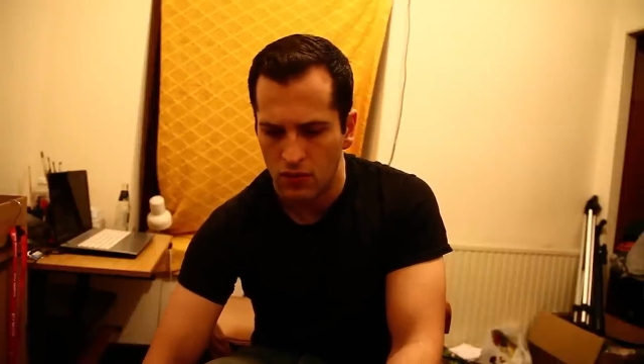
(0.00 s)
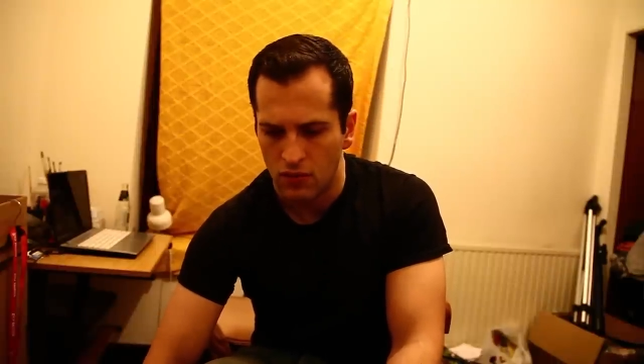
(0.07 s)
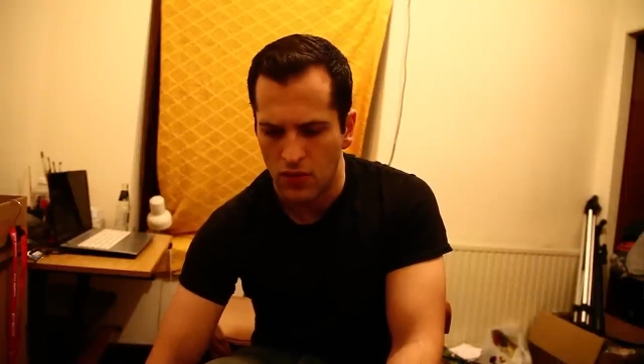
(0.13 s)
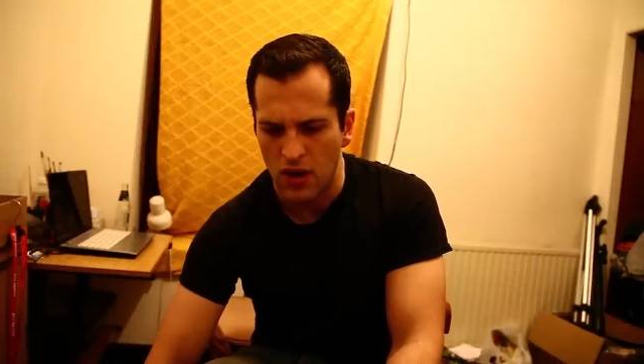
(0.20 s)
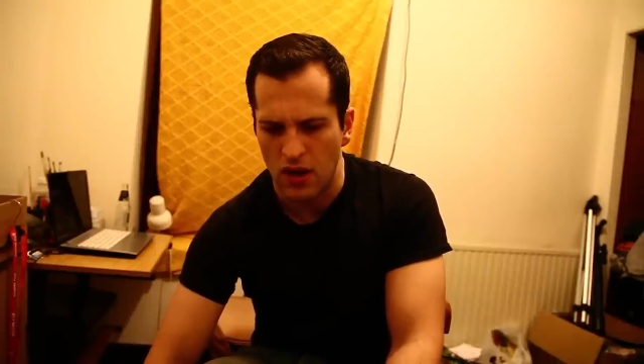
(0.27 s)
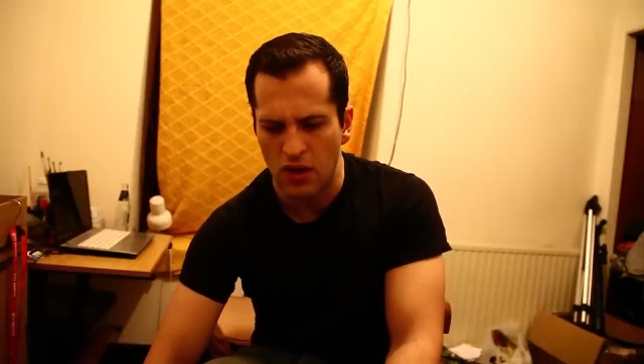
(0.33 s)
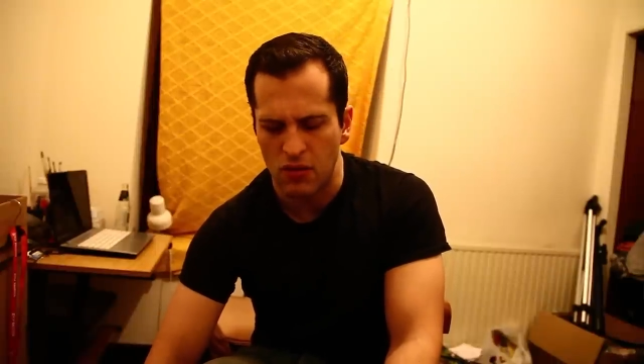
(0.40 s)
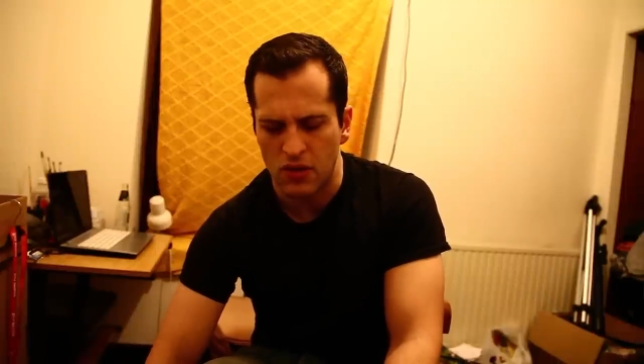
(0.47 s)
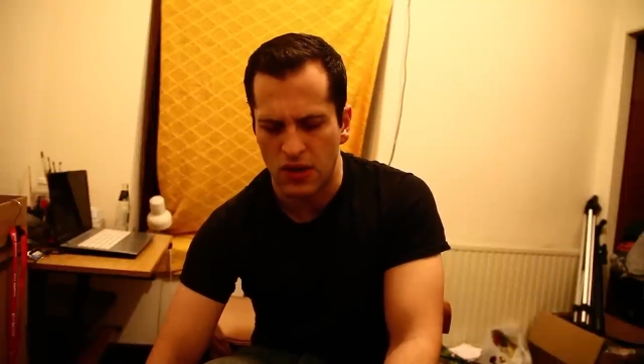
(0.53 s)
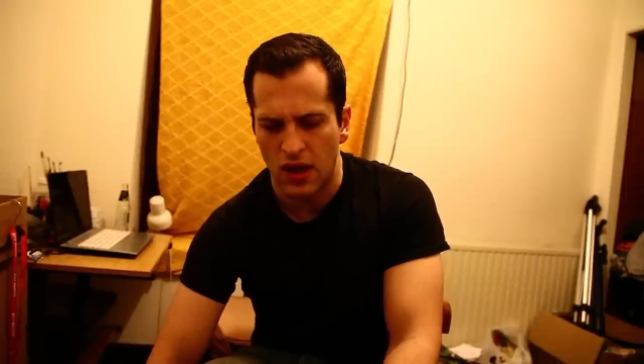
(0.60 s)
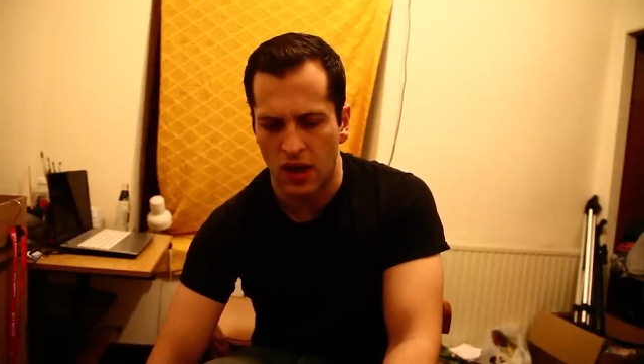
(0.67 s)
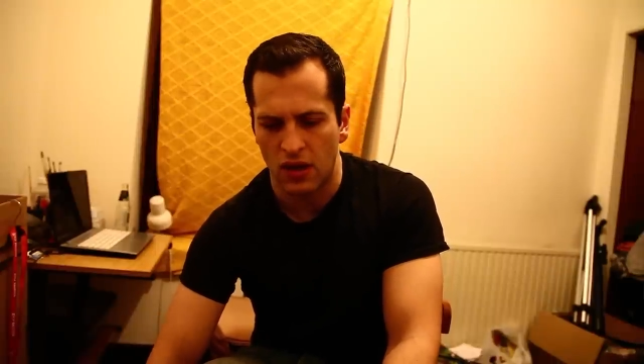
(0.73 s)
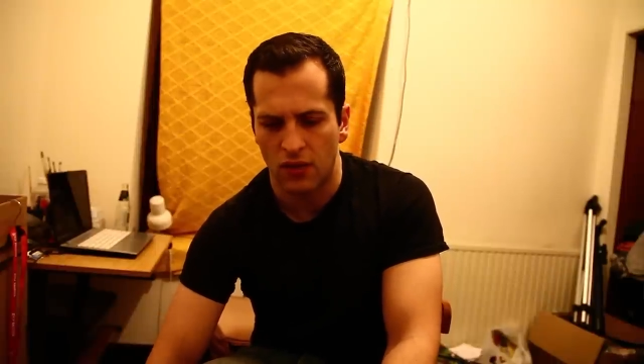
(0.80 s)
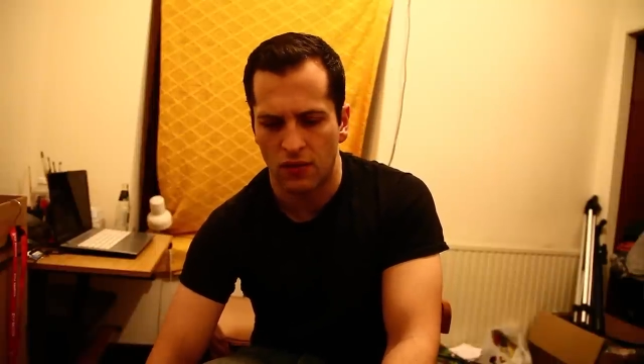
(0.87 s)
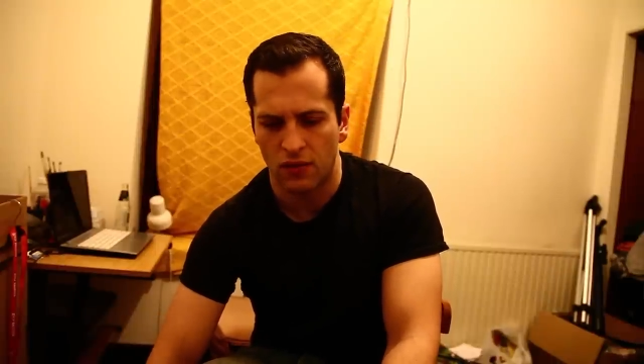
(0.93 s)
It was
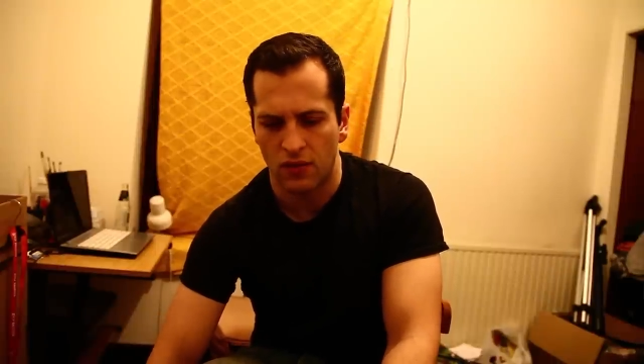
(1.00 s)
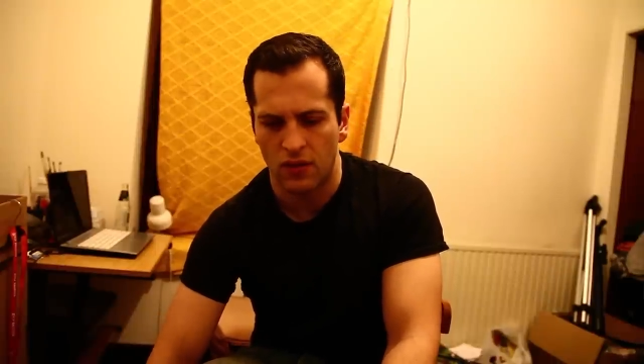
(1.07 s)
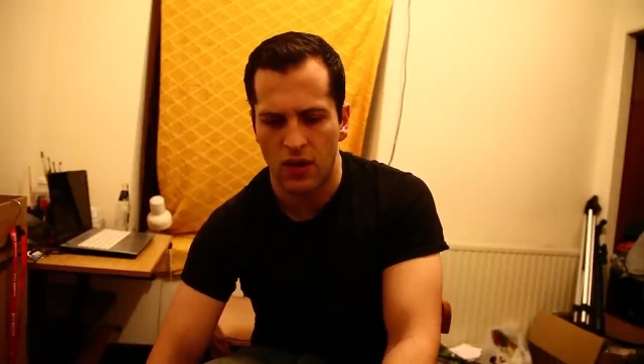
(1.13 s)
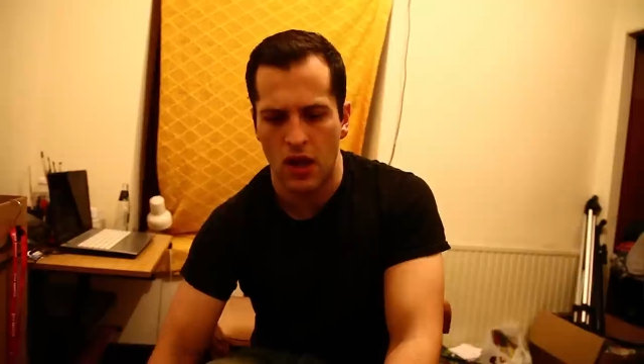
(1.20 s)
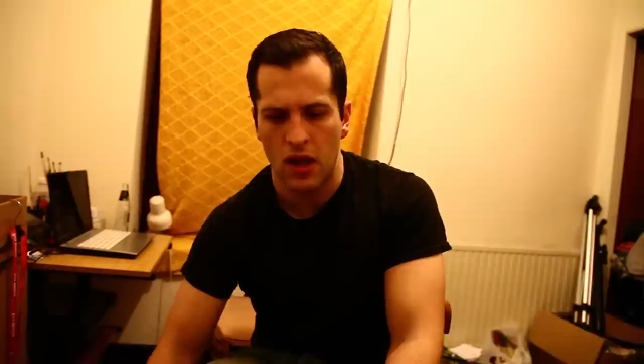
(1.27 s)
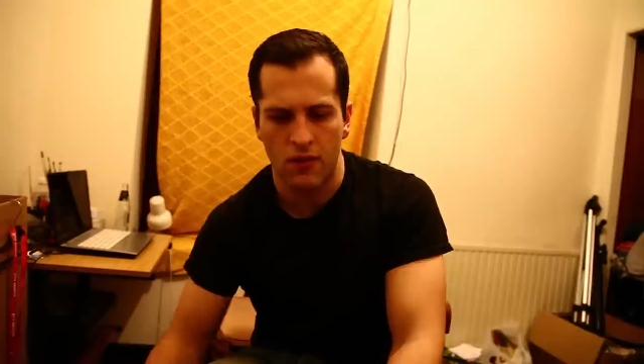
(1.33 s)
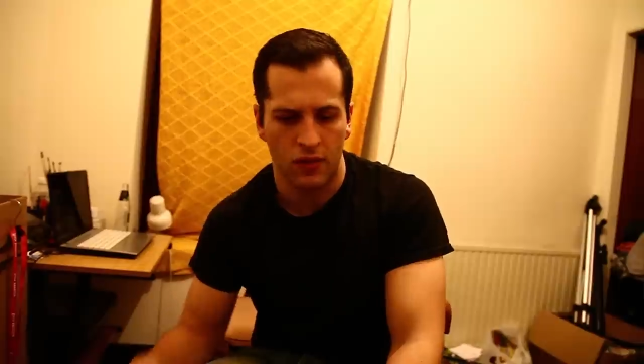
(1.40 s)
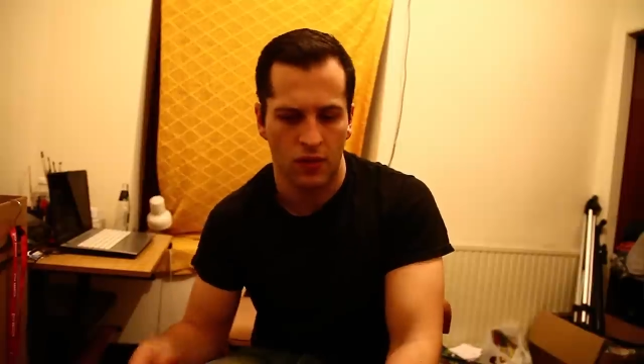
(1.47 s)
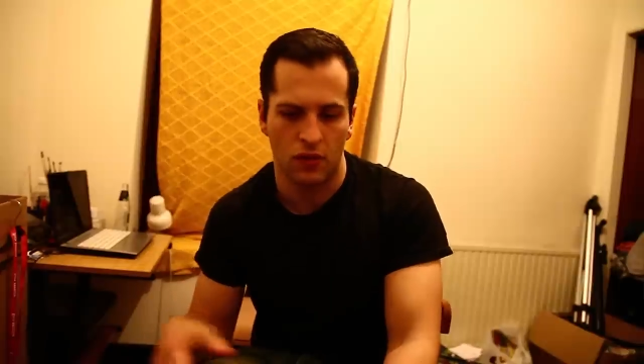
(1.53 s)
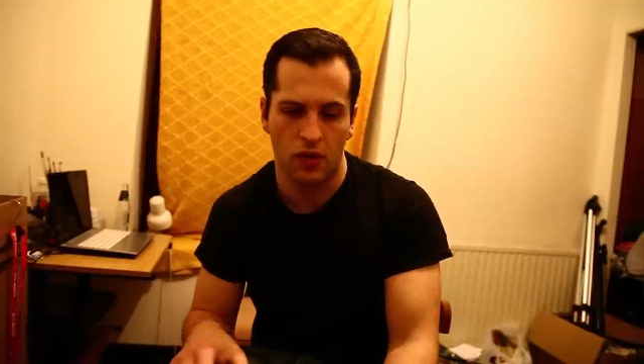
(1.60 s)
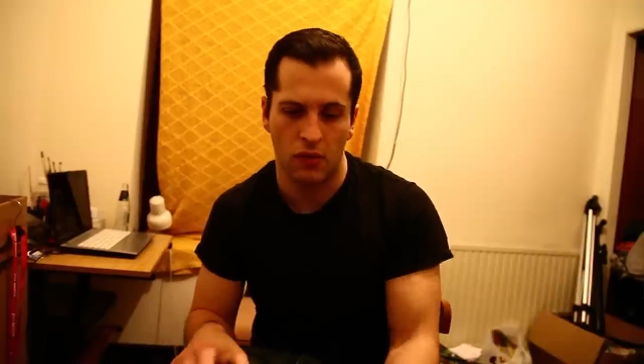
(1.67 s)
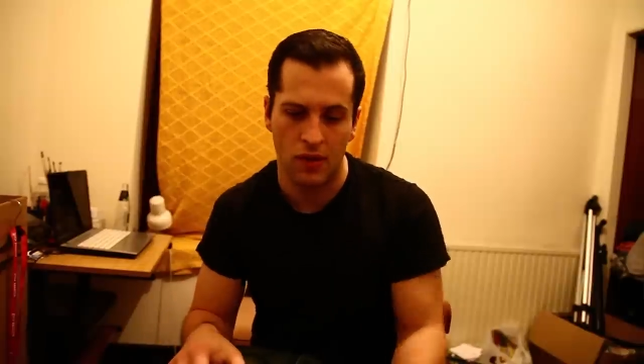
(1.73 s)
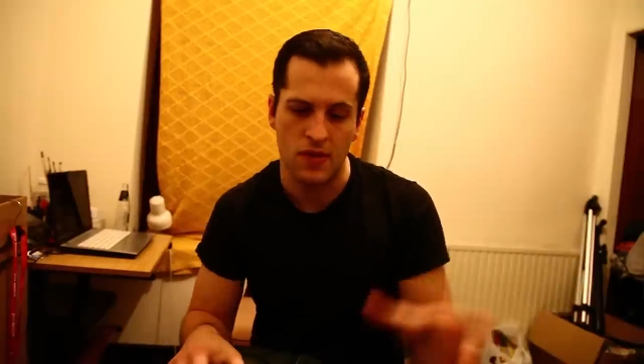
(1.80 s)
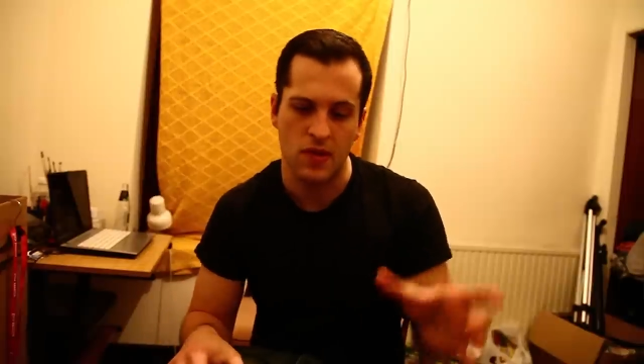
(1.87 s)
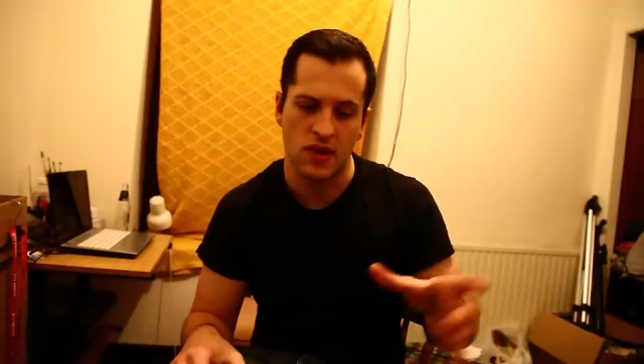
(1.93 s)
kind of, even though they're
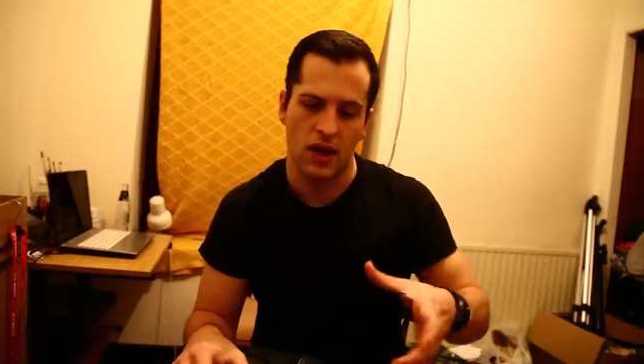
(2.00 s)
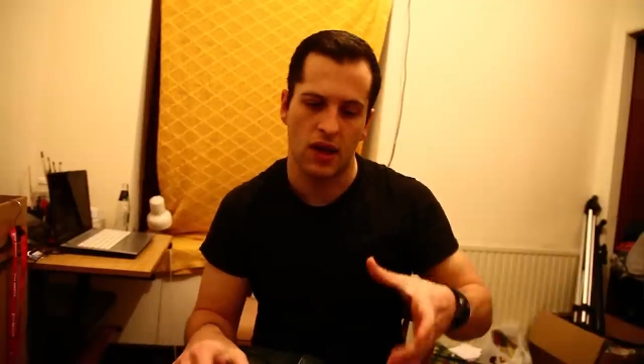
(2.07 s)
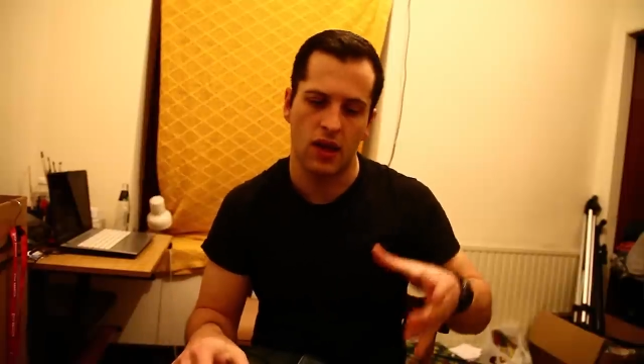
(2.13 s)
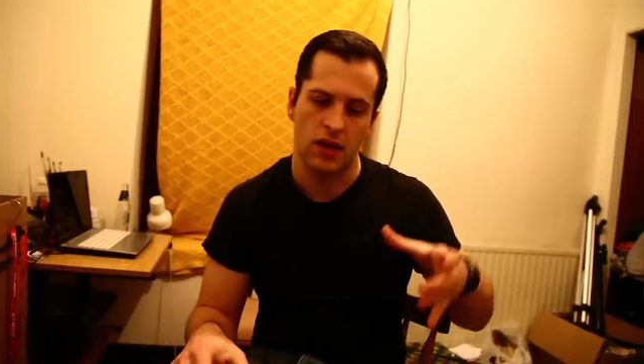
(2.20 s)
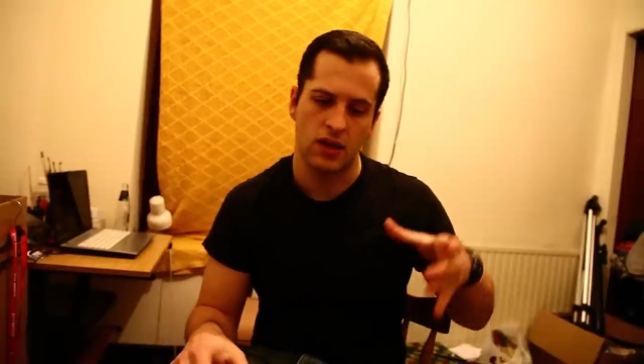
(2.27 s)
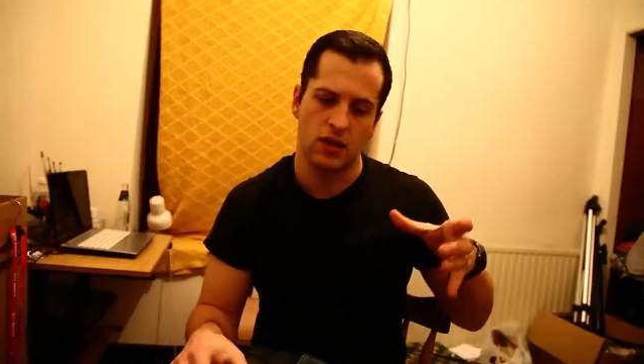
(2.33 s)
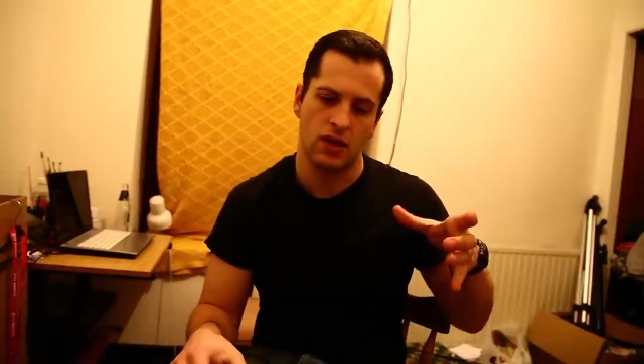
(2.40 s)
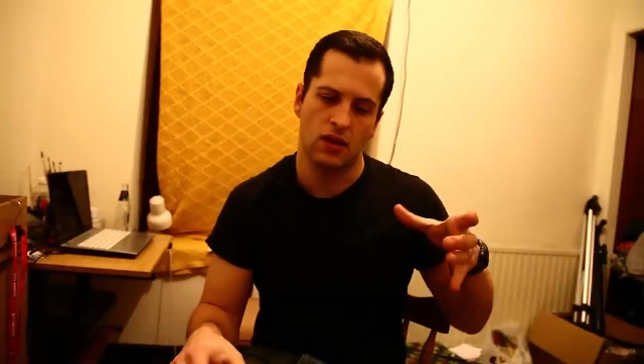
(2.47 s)
inside